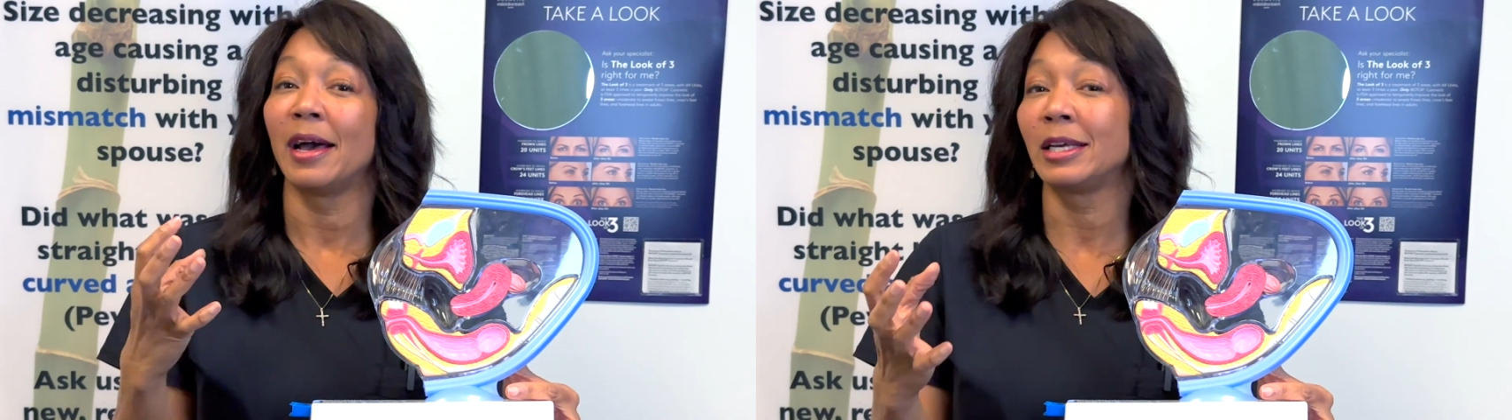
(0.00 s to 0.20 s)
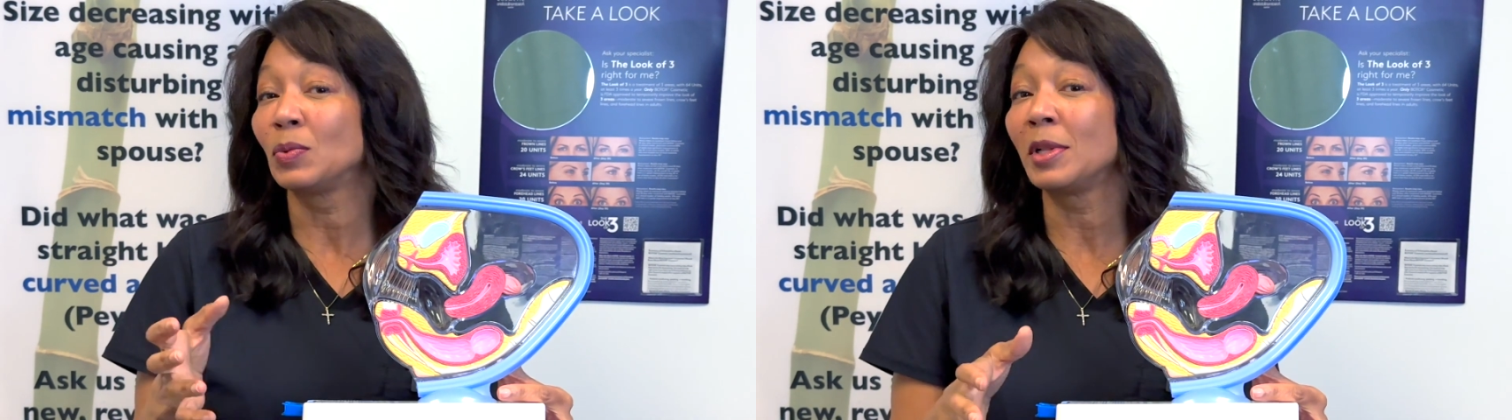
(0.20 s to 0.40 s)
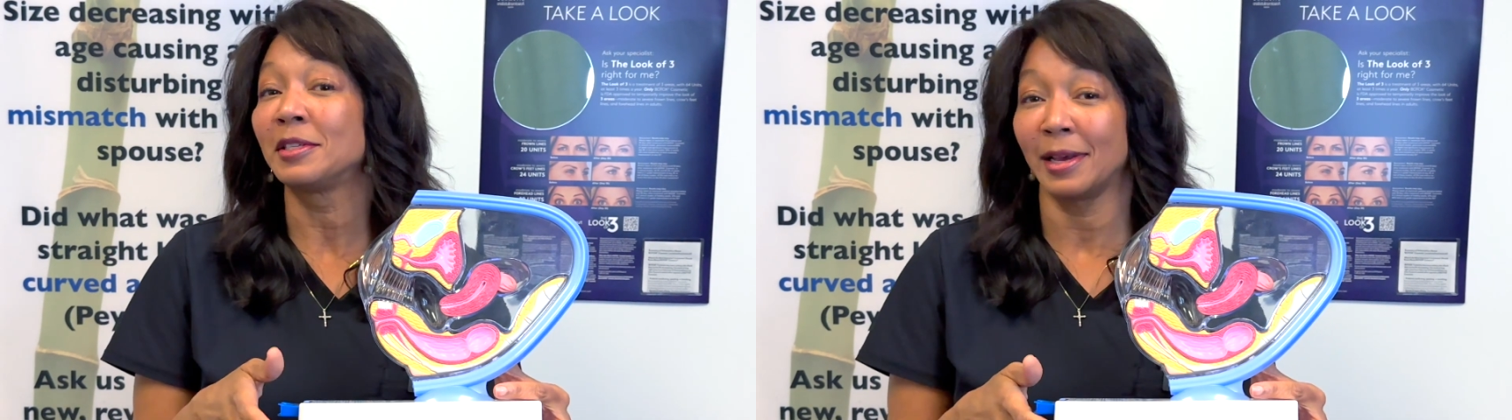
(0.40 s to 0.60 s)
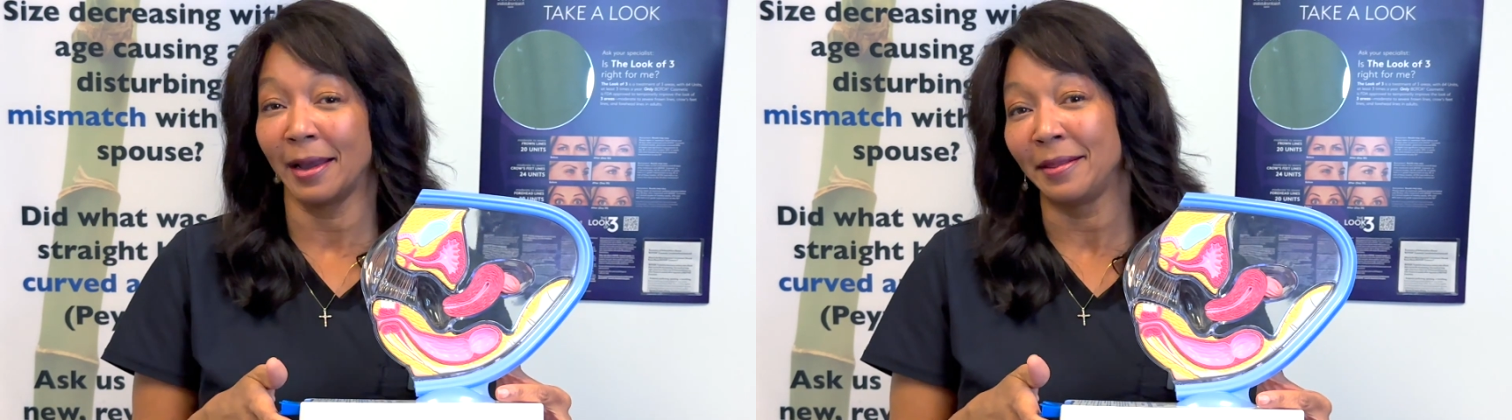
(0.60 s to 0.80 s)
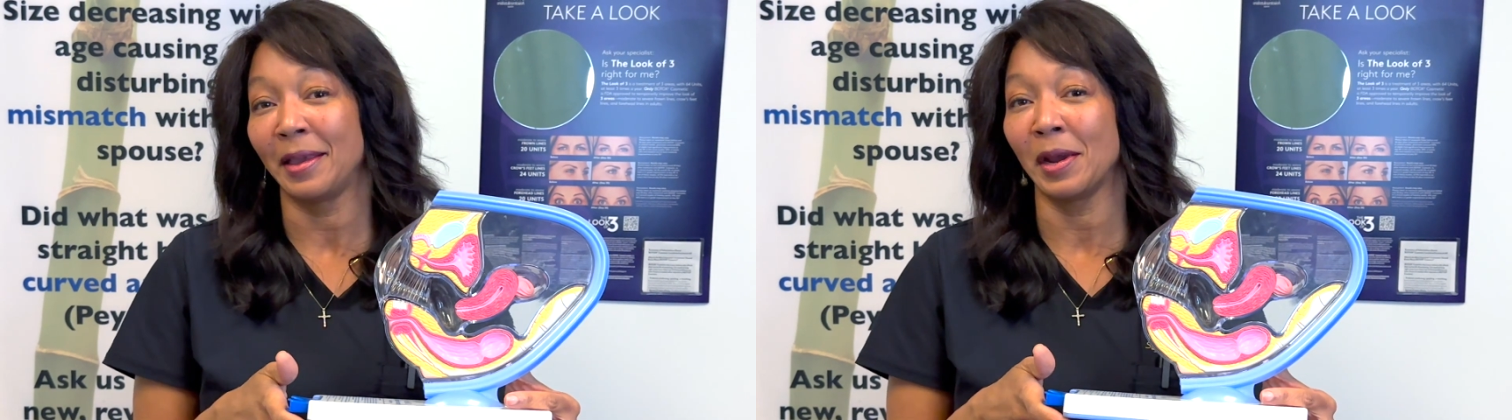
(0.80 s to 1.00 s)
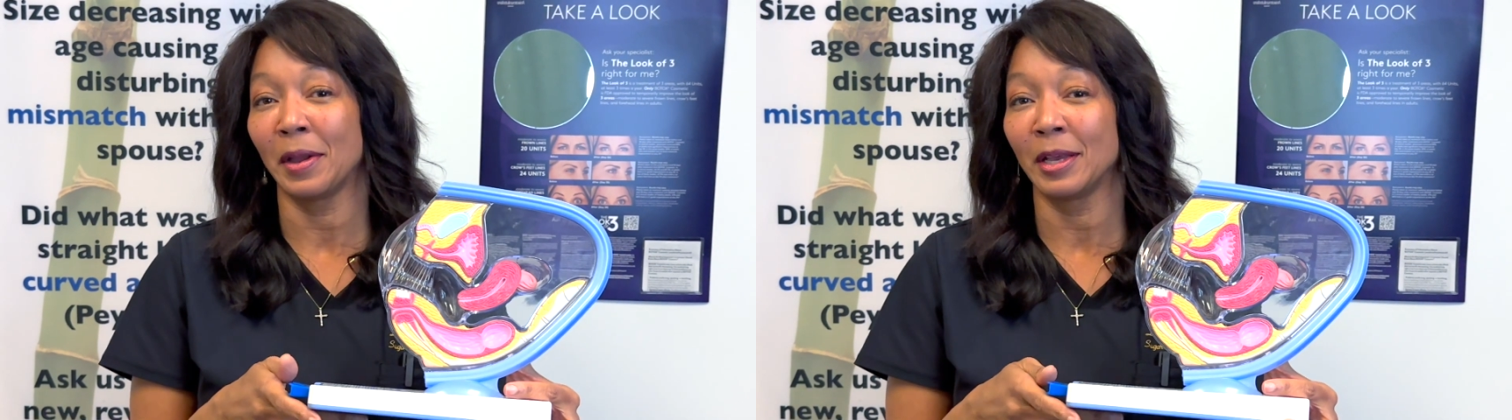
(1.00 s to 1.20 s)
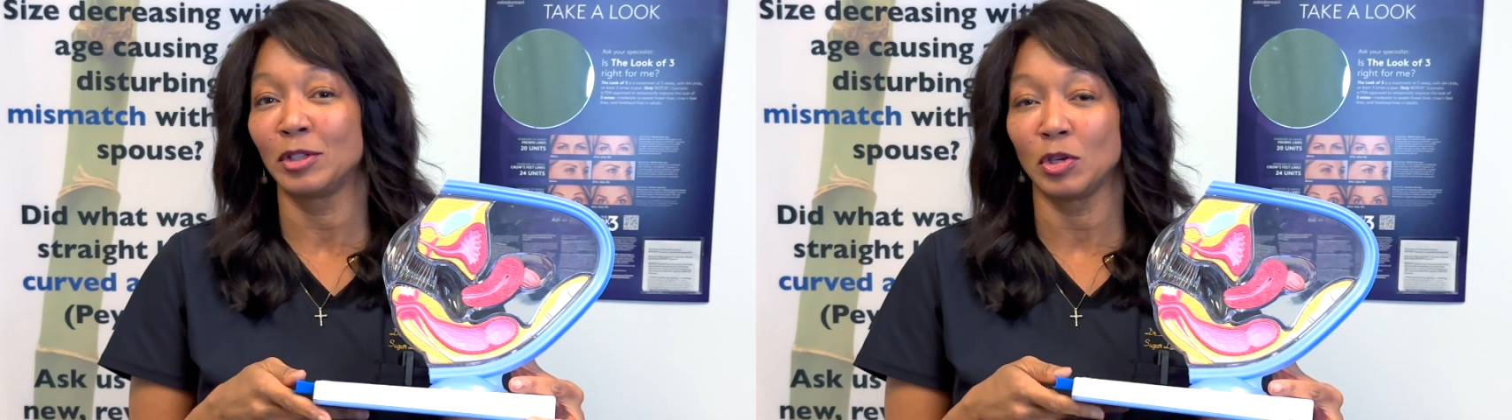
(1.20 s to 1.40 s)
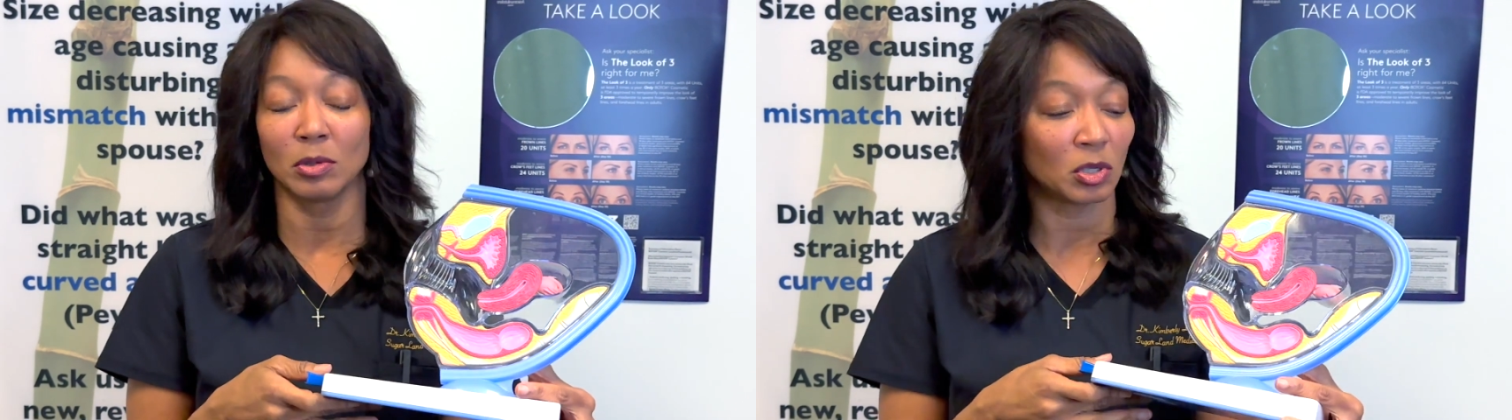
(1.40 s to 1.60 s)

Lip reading: as well as tighten the area too.